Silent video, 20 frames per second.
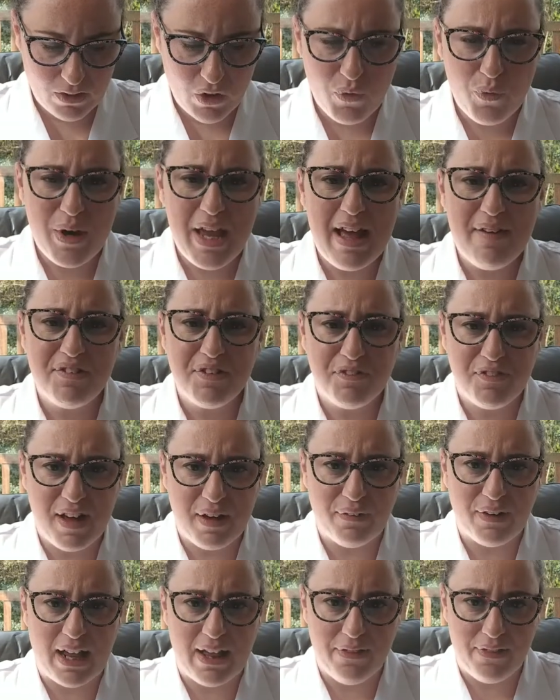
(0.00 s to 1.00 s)
Have we ever
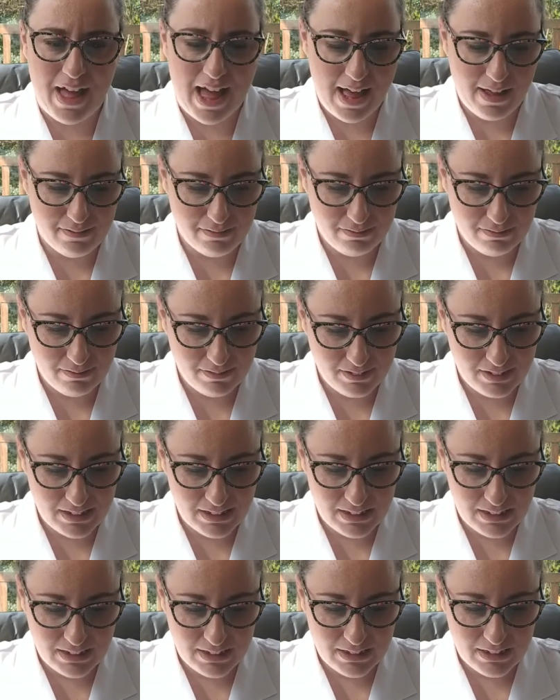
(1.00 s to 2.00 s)
felt like that?
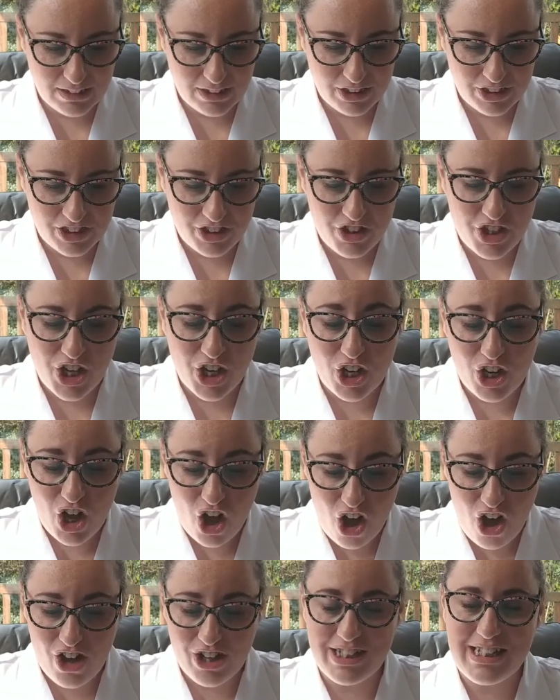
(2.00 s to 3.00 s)
That
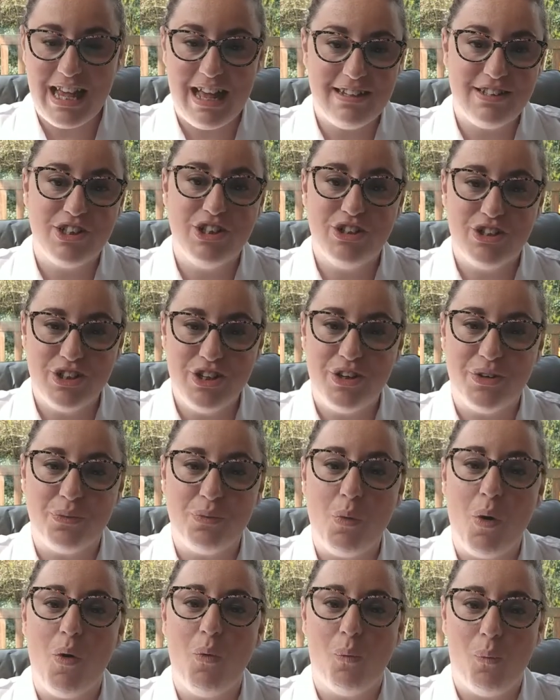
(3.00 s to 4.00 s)
God hasn't done
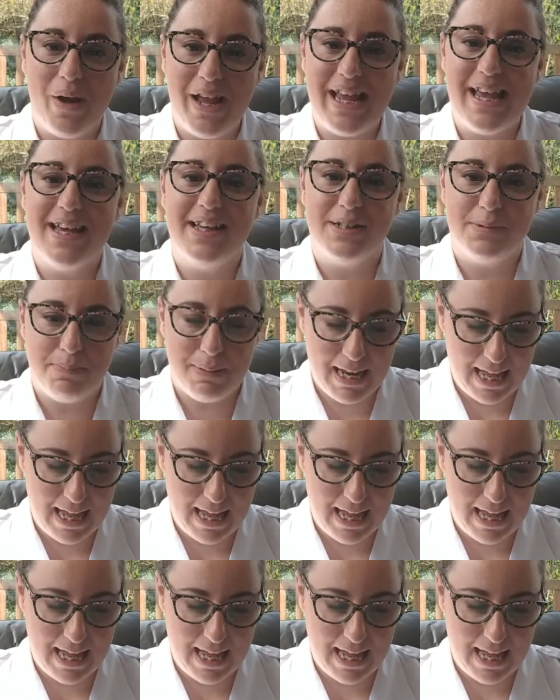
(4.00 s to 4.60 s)
what we had